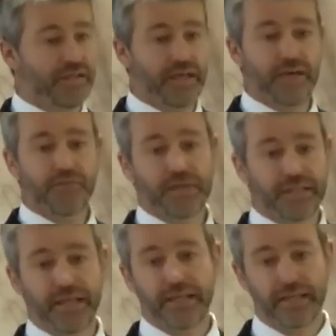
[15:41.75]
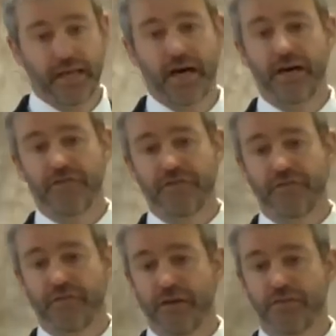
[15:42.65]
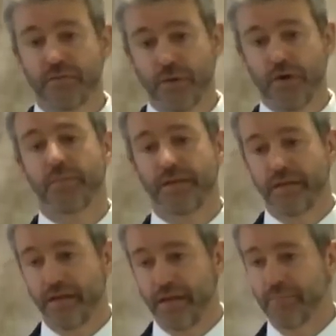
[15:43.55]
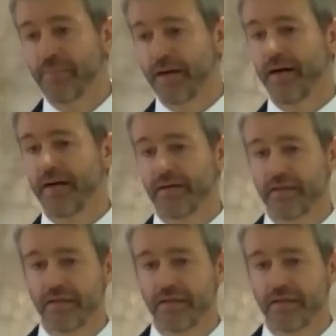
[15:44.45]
in the everyday life of the Roman Empire